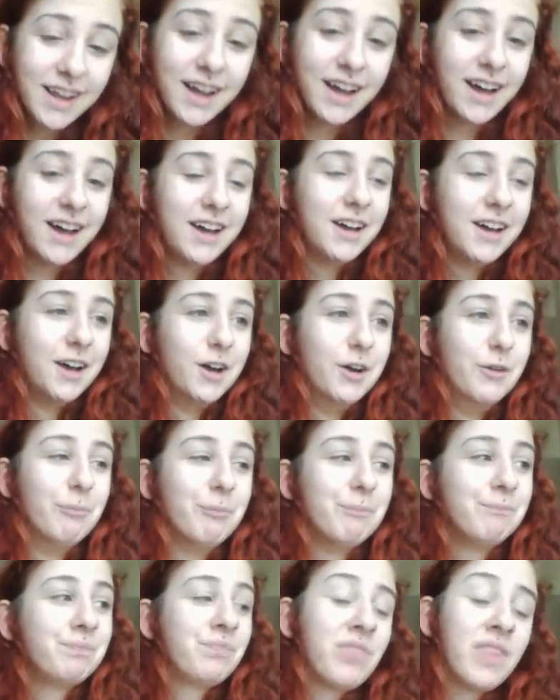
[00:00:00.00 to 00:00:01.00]

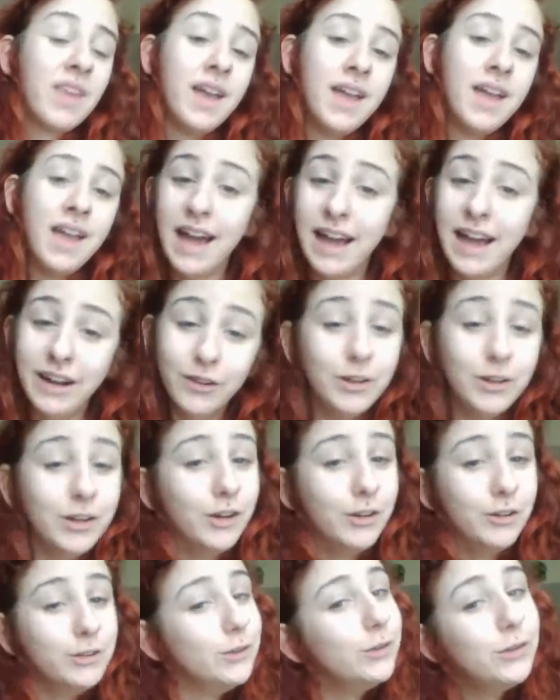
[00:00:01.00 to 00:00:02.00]
I don't
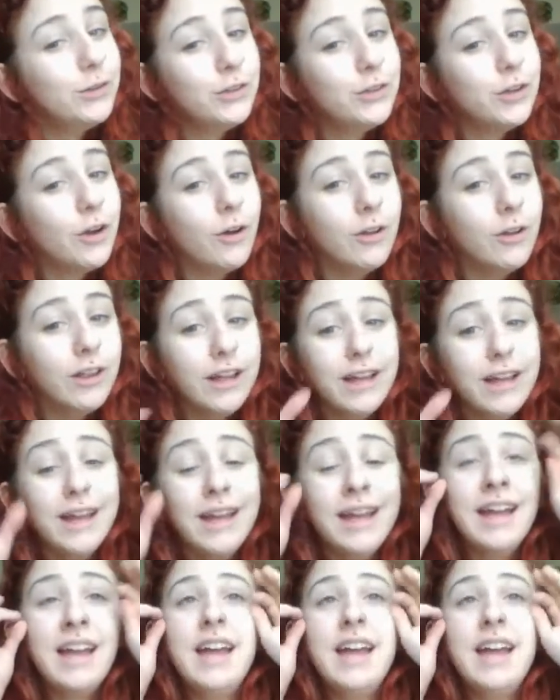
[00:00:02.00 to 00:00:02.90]
know who stole it.